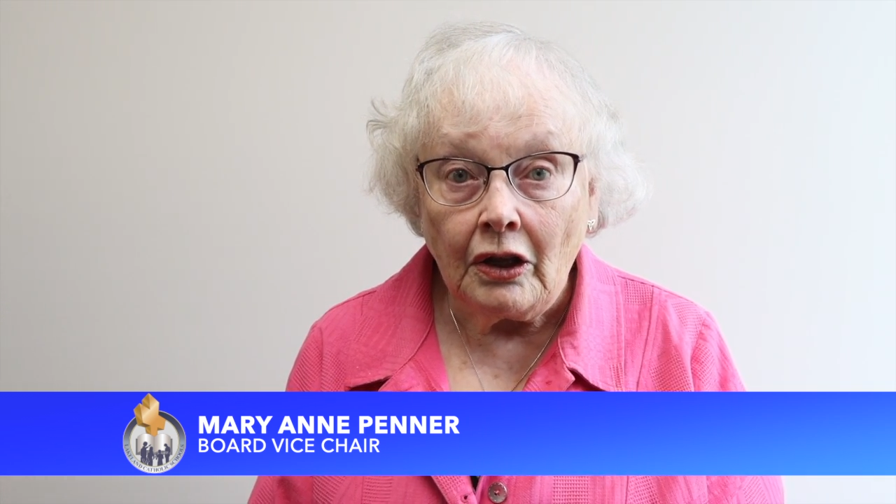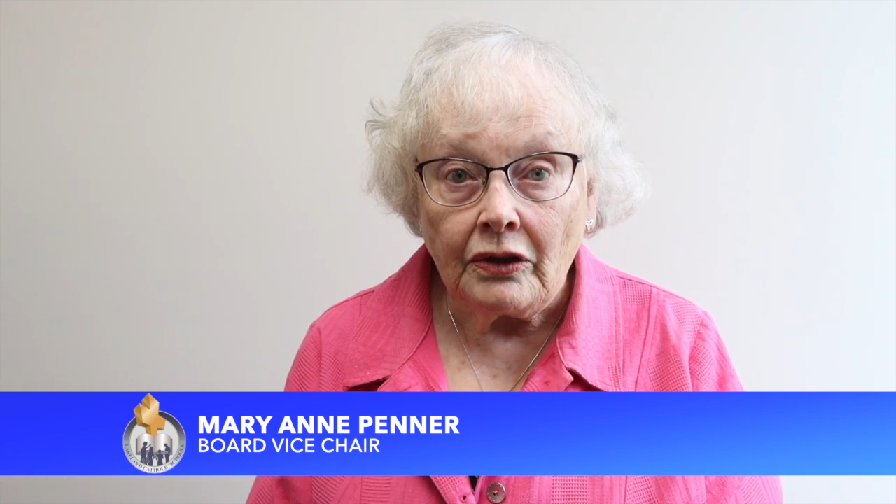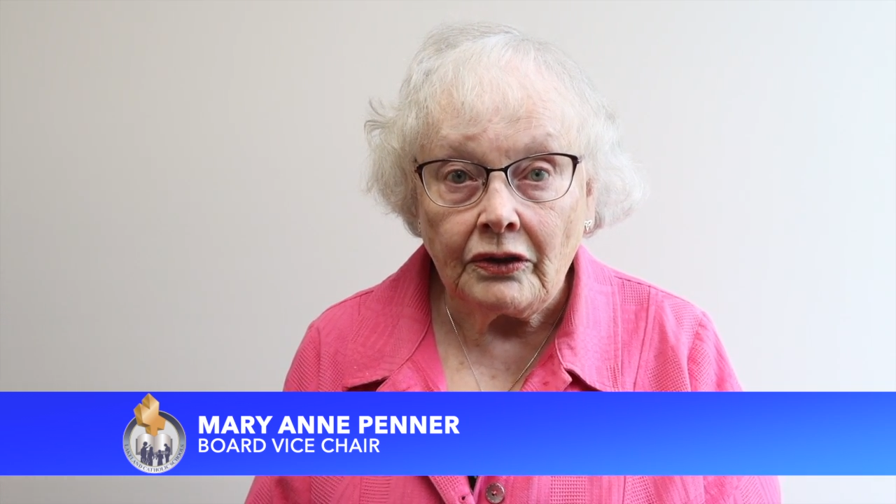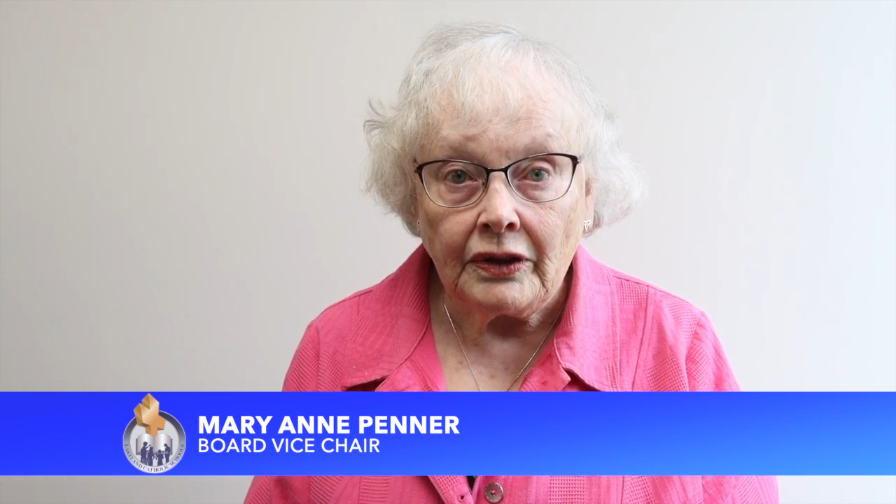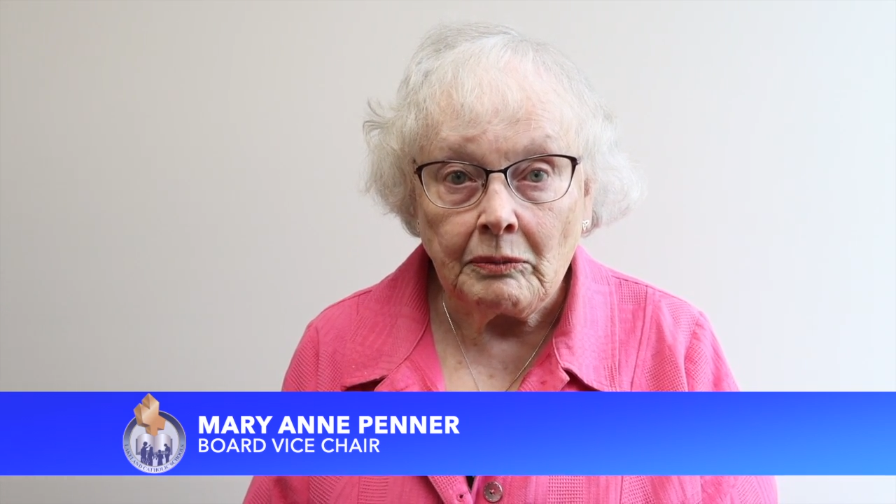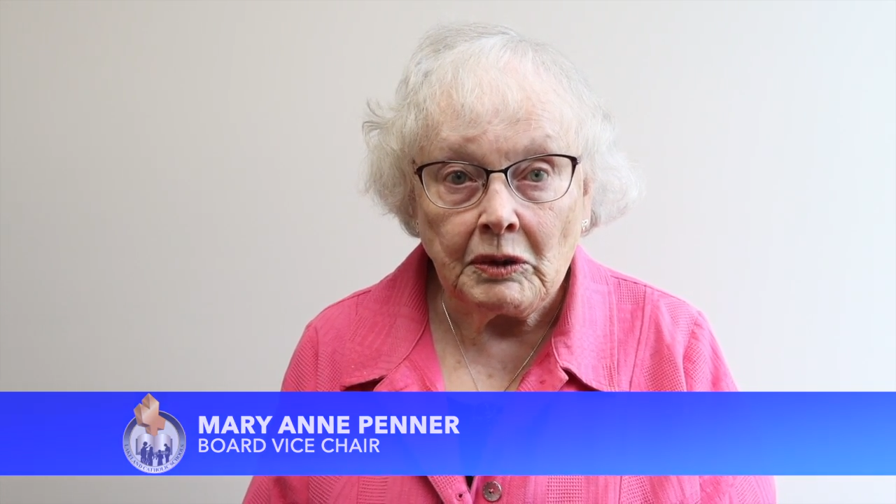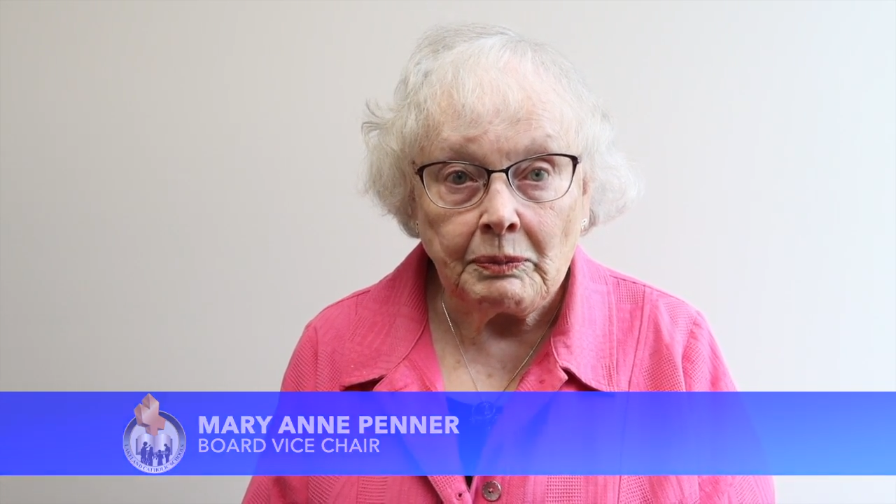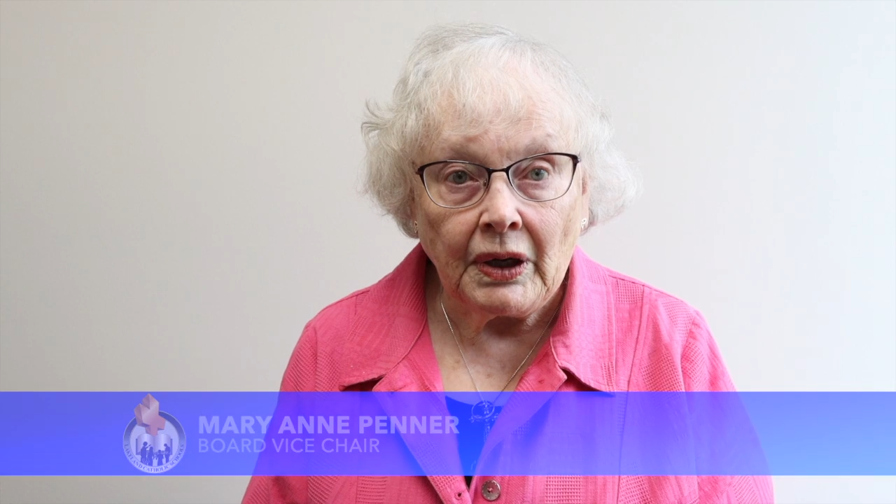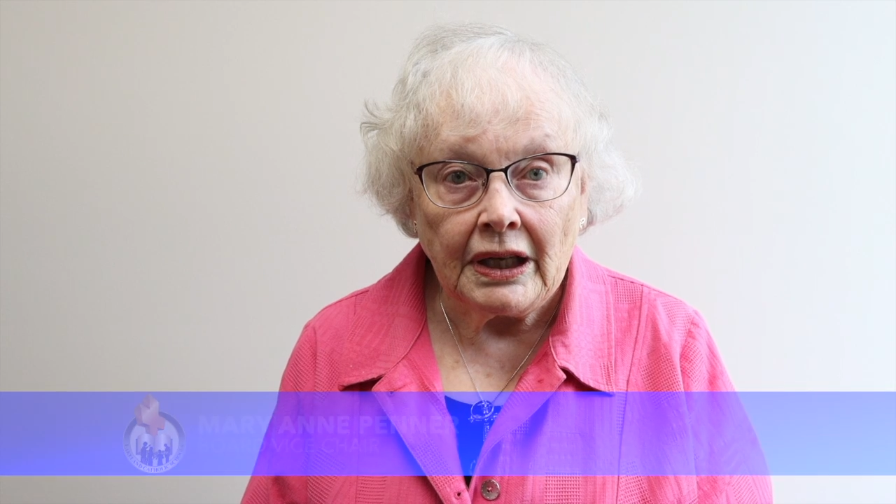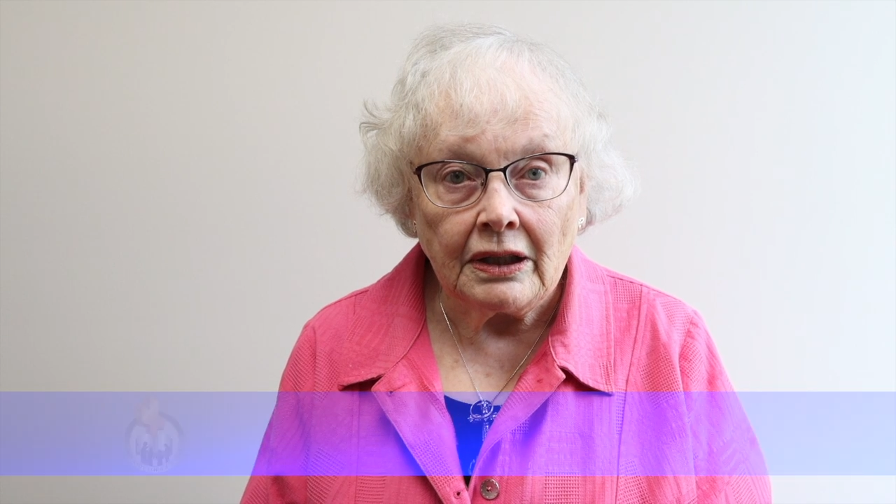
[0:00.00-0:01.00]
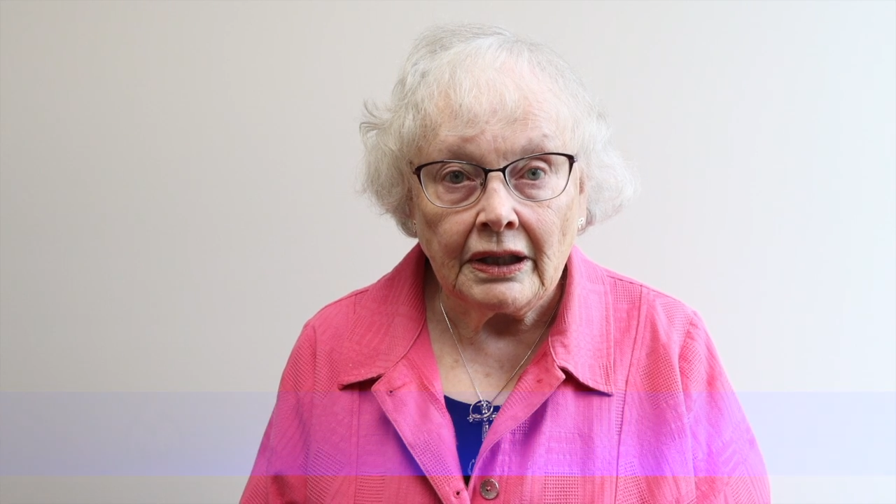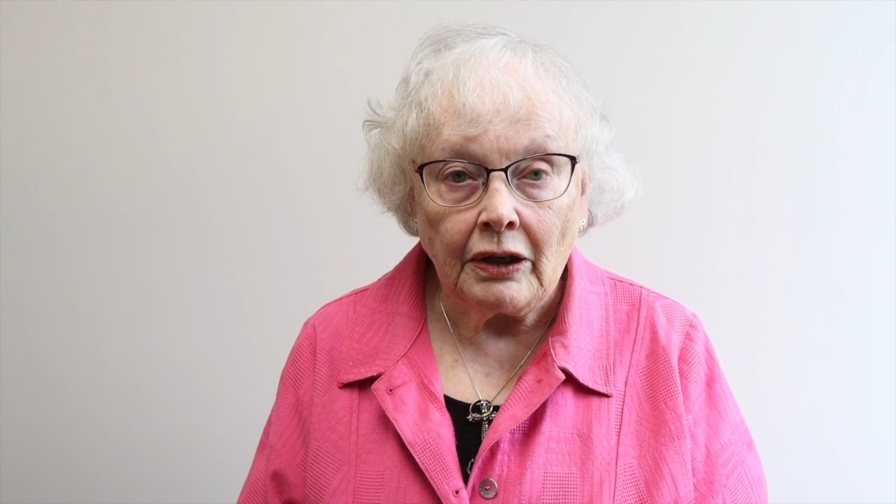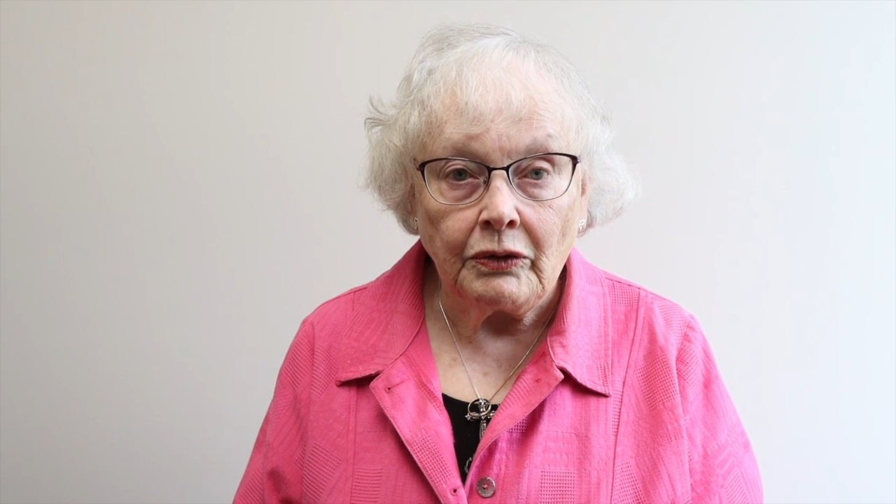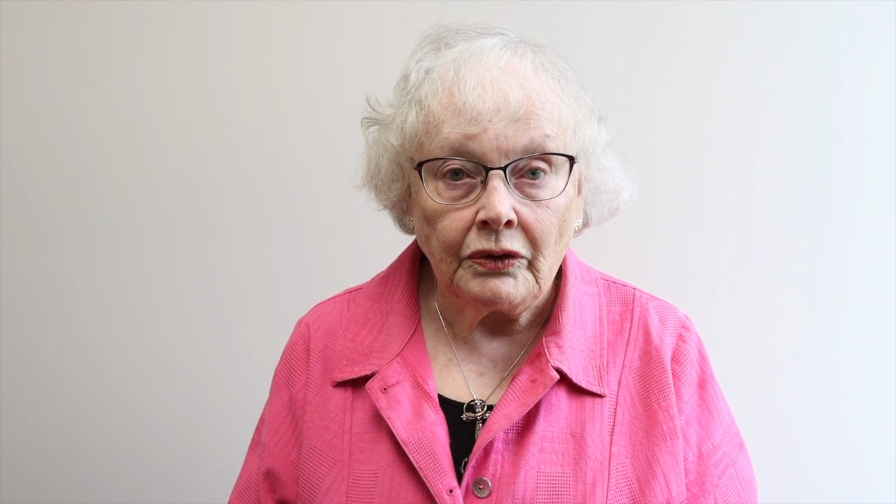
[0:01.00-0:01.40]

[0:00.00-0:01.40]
The summer break allows